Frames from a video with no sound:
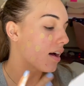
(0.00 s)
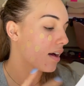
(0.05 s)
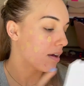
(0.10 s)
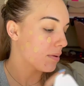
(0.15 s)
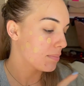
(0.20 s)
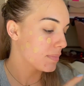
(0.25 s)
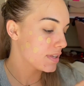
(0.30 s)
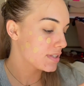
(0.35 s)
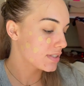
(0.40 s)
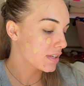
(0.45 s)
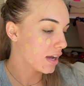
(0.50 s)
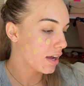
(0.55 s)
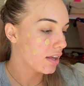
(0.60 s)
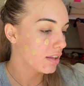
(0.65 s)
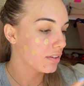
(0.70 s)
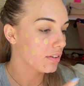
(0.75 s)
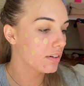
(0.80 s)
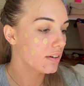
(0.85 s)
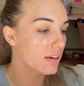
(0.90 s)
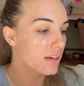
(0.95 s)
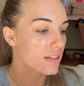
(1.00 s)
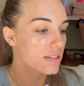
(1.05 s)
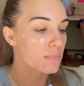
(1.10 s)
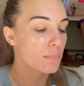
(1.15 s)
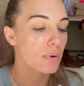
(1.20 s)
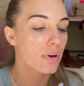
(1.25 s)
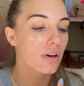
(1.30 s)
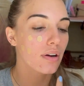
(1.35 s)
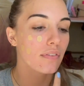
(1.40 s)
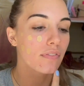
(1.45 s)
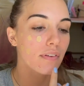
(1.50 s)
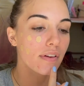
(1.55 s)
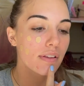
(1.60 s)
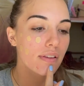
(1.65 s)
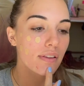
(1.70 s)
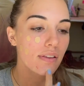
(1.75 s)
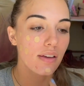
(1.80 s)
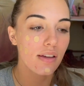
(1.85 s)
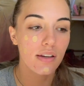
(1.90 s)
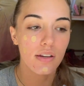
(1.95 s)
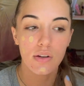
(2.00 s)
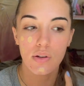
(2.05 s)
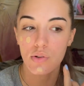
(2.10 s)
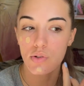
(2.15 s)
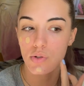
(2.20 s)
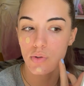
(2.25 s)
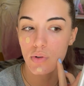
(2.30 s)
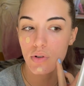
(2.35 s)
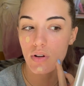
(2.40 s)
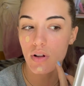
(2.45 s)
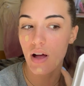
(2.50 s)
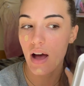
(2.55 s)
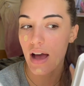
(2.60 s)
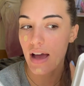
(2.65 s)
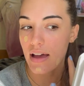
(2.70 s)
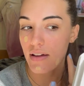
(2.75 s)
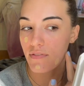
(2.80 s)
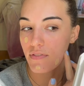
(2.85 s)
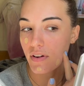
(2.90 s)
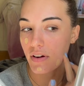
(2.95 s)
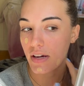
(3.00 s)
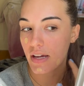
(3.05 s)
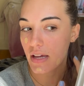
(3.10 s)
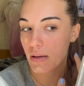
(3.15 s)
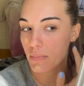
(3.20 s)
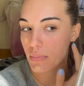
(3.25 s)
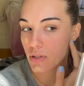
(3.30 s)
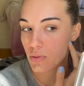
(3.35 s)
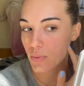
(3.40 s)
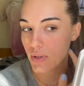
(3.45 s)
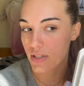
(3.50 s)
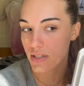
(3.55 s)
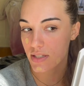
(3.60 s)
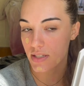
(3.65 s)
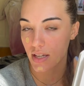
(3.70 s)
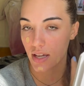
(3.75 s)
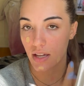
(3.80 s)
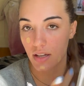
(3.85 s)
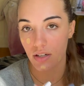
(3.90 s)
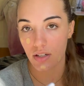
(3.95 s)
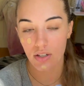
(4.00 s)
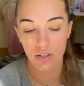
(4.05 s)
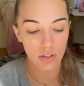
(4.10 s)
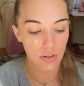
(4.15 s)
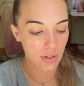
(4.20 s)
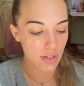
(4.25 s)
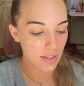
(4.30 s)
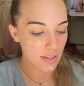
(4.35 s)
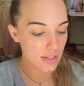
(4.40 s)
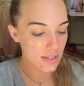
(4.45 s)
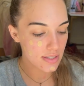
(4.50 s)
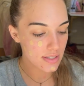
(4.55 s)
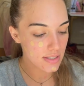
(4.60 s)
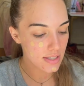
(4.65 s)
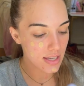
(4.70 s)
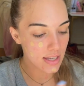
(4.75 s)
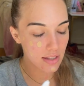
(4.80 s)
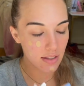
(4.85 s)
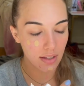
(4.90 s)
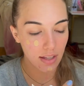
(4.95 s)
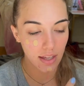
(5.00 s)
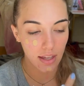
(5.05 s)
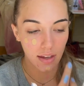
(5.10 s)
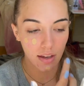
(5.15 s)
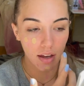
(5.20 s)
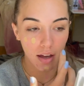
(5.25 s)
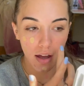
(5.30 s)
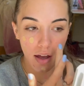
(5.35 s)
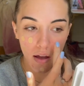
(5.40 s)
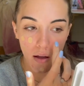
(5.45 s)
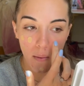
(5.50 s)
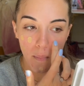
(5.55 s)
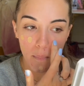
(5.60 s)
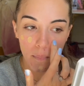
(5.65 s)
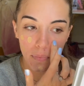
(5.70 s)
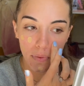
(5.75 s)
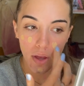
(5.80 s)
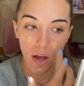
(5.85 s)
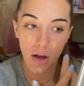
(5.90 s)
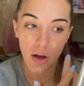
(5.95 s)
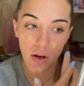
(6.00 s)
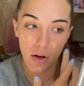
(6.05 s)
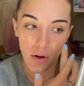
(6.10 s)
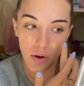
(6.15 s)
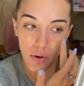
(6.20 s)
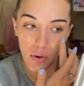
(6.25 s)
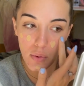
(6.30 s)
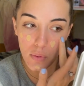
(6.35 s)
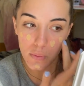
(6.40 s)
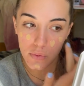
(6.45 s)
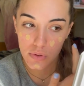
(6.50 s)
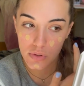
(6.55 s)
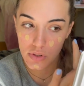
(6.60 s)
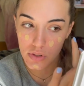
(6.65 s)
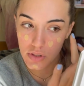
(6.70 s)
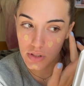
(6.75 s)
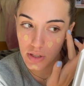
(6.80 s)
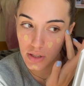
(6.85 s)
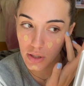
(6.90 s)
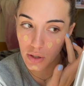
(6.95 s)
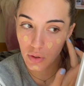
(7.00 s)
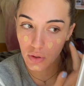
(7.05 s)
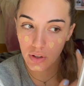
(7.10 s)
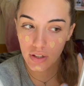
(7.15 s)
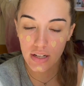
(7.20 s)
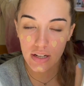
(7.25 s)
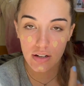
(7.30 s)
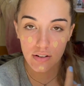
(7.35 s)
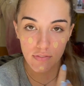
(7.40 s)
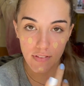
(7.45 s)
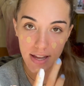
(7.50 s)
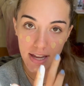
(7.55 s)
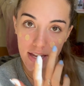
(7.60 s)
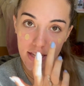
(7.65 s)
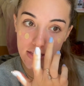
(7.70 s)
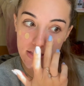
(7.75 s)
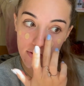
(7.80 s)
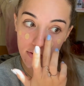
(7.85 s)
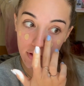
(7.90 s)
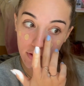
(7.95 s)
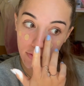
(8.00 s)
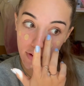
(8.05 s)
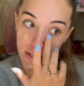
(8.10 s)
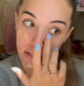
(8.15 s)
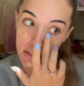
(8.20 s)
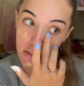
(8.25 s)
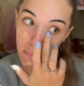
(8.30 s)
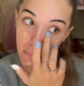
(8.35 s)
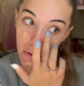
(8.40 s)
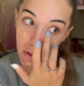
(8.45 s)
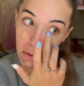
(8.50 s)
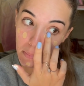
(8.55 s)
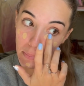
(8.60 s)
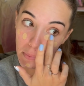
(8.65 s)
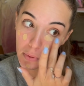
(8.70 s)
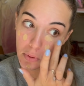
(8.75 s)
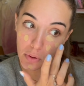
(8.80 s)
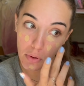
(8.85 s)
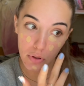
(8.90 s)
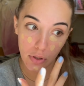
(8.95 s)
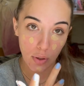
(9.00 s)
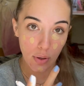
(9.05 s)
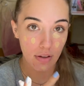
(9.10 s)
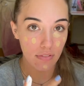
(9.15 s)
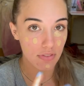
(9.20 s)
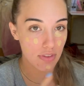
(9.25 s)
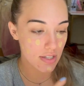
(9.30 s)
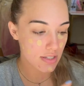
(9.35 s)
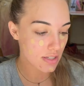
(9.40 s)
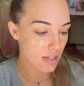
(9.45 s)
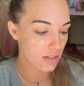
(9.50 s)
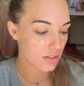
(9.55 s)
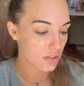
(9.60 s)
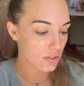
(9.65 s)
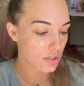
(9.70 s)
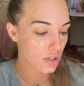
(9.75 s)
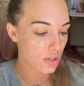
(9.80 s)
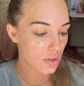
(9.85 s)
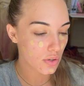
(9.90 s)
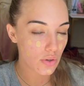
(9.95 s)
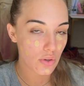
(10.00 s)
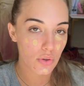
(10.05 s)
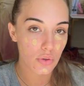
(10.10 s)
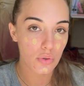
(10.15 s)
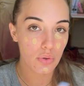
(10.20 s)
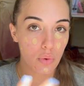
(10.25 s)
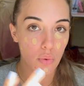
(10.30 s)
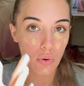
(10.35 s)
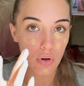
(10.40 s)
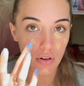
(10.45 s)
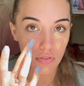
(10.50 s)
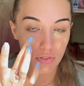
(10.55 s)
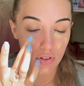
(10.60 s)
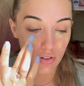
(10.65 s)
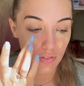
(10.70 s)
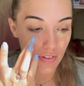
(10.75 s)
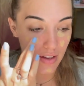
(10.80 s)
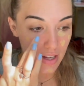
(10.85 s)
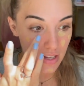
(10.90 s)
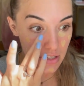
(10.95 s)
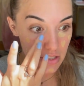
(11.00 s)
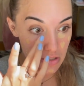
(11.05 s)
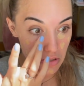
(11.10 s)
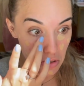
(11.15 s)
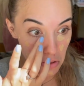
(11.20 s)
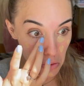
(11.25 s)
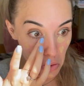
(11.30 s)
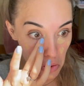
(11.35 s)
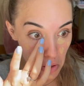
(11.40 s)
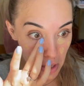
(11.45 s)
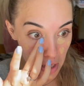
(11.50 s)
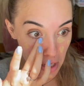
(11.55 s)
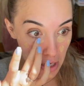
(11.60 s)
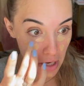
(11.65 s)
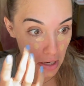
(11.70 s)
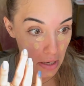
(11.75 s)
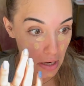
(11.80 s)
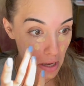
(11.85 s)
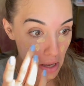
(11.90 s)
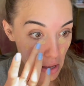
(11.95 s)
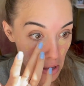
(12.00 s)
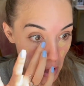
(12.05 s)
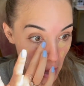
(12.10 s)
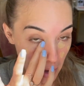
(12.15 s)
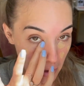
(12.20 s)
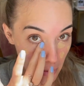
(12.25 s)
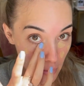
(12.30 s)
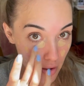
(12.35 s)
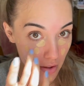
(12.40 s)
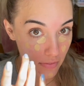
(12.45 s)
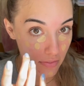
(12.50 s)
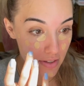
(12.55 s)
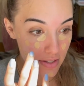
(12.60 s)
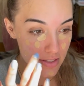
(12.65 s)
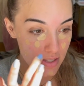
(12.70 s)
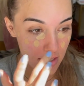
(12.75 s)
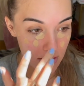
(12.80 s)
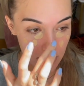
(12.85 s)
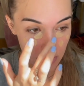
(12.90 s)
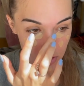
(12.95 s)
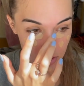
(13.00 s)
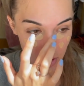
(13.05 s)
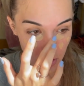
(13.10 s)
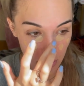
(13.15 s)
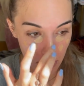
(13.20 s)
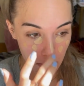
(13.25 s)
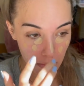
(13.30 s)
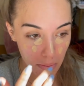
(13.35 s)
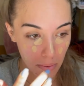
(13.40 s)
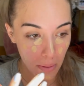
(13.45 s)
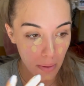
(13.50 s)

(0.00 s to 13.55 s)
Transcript: This color is perfectly neutral. I have very in-between skin. You know how they say like, oh, look at your veins. If your veins are purple, you have this undertone, or if your veins are green, you have this undertone.